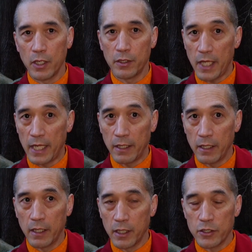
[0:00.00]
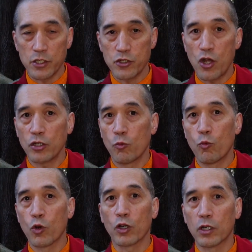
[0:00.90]
then does not
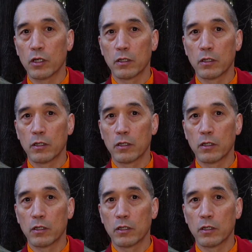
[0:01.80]
work